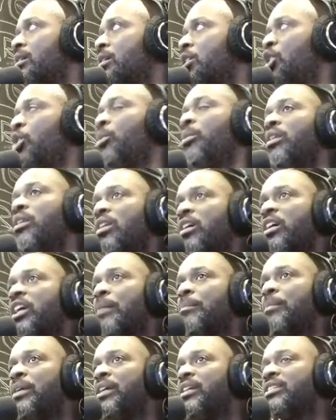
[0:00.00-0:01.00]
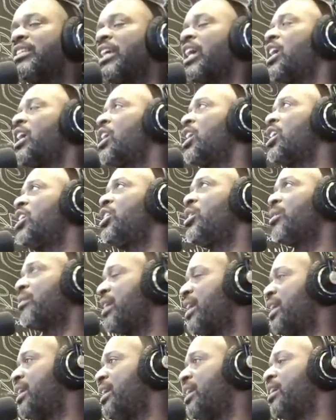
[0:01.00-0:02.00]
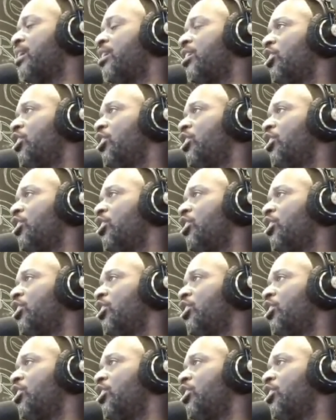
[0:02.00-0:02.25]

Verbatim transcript: You would look at me and say, You're an idiot.